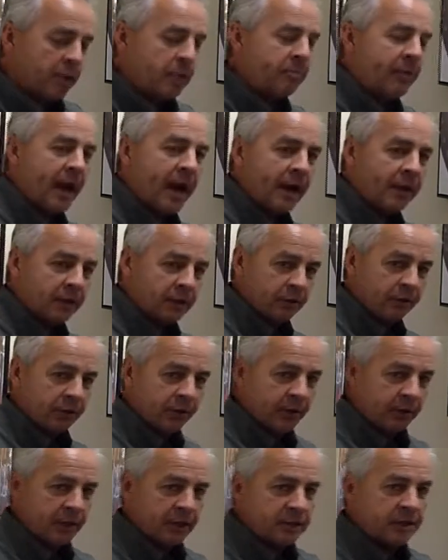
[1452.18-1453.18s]
get back to the
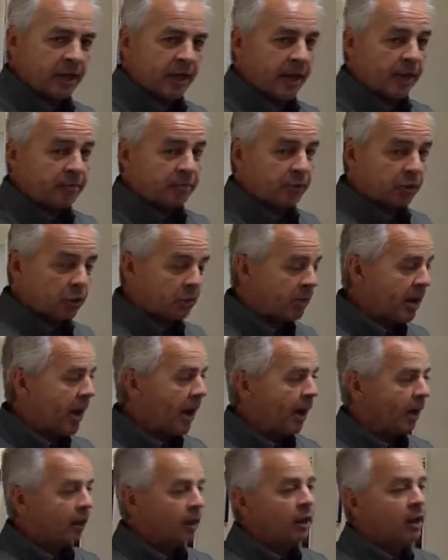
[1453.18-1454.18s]
ferry in time to go
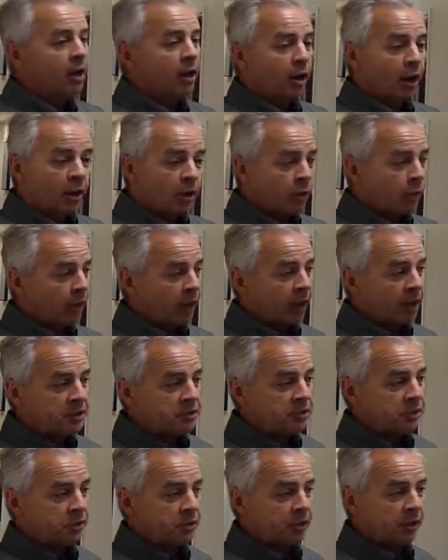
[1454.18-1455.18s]
back.
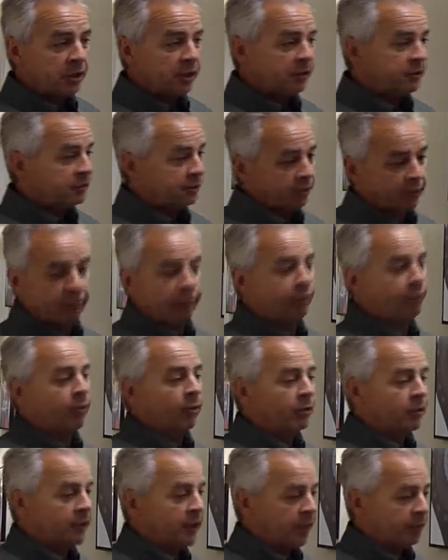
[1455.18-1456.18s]
Otherwise, you're there until
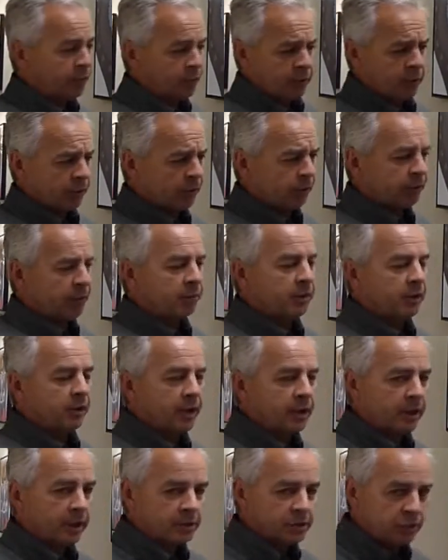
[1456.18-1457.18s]
4 in the afternoon or something
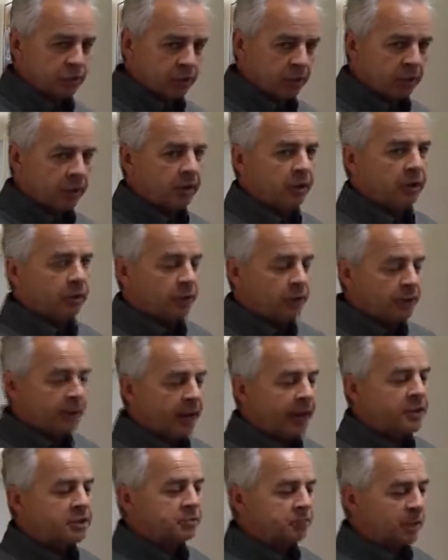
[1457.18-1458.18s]
like that. So you either
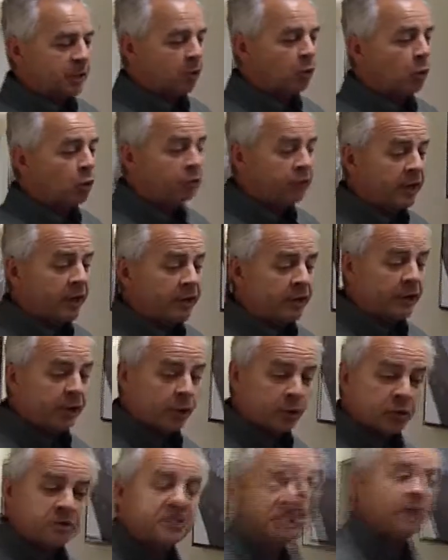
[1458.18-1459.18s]
had to spend the whole day there
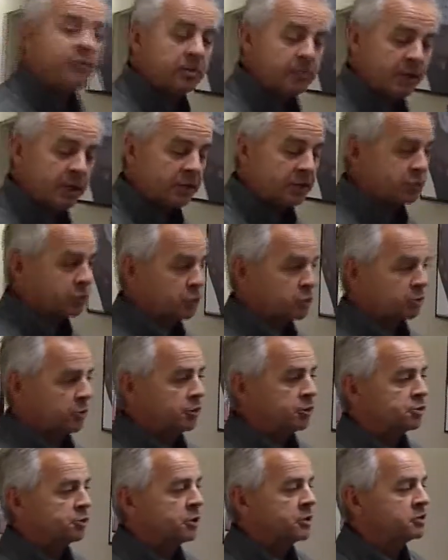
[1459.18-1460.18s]
or 7 minutes. Those were
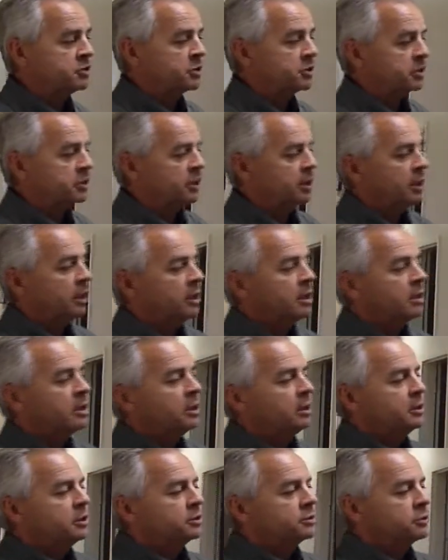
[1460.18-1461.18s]
your choices.
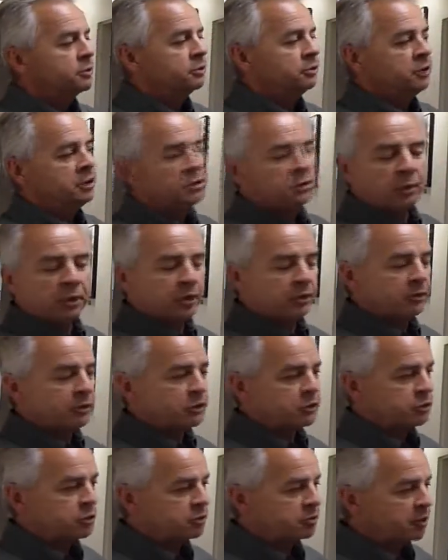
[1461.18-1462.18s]
So neither one of
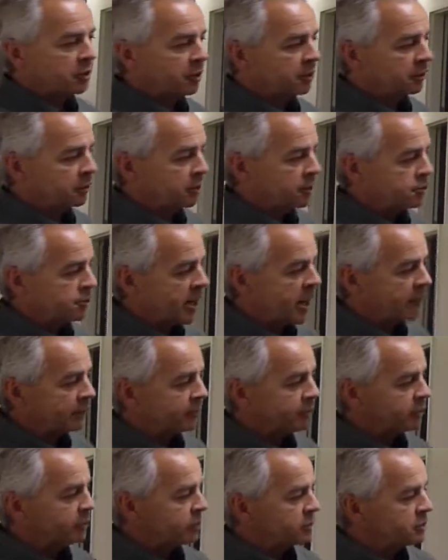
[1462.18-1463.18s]
those was particularly
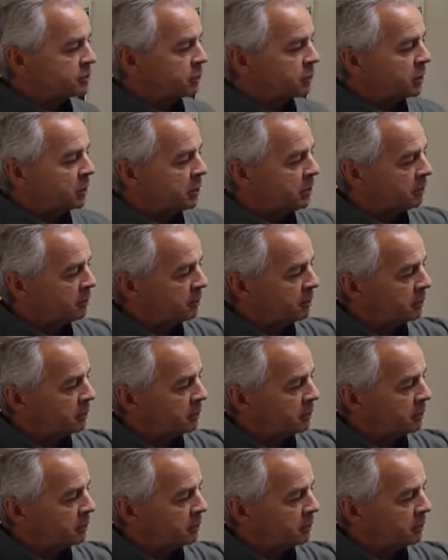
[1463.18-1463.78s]
attractive to us. So we